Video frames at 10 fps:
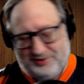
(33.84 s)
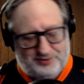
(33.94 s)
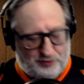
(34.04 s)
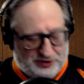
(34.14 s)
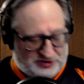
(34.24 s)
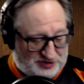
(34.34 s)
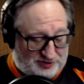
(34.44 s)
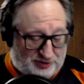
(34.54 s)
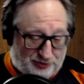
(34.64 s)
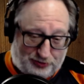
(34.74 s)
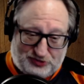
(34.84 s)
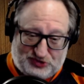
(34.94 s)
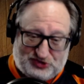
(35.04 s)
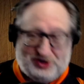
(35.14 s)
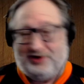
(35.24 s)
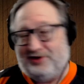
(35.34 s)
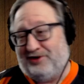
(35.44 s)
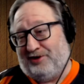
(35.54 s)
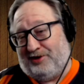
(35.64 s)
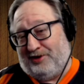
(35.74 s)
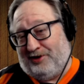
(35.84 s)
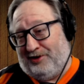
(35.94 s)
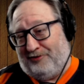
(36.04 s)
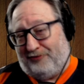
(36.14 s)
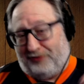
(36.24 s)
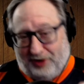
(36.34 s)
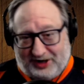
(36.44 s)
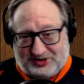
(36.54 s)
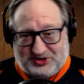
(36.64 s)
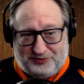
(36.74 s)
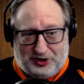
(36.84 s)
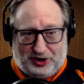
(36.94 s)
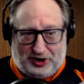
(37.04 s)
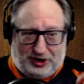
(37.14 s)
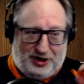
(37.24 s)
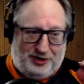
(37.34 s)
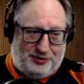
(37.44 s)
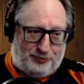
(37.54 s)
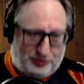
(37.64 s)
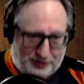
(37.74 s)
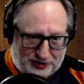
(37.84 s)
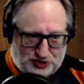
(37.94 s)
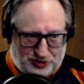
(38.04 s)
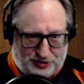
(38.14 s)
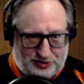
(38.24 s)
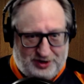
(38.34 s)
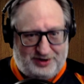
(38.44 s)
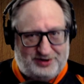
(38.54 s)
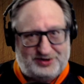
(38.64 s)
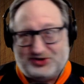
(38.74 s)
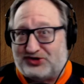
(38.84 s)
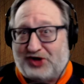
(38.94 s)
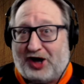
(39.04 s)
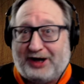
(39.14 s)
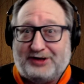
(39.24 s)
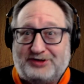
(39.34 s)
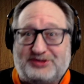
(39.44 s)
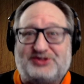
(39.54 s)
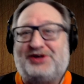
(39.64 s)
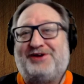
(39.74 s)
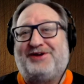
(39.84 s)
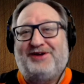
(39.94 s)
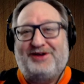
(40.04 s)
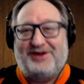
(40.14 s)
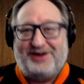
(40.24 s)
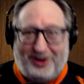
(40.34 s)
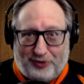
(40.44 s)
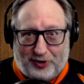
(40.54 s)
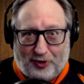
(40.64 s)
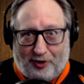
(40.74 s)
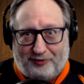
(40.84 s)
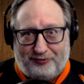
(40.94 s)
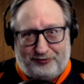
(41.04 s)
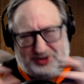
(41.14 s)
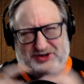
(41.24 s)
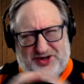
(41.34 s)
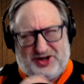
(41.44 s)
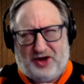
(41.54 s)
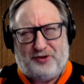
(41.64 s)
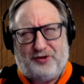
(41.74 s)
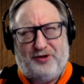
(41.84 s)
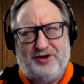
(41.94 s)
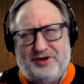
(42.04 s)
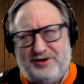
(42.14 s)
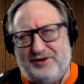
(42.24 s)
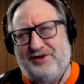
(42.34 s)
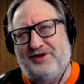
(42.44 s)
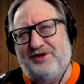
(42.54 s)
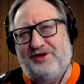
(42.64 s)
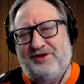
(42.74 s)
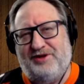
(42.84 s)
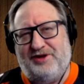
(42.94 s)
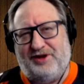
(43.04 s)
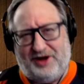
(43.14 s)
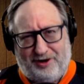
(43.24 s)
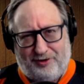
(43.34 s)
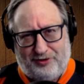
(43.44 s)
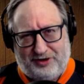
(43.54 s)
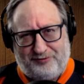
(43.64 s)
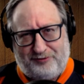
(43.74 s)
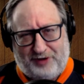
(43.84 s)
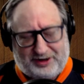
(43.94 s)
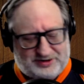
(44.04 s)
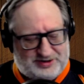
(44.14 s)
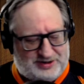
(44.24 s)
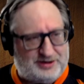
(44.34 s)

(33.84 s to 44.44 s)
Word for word: which includes philosophy, religion, science, how they all fit together, and how they affect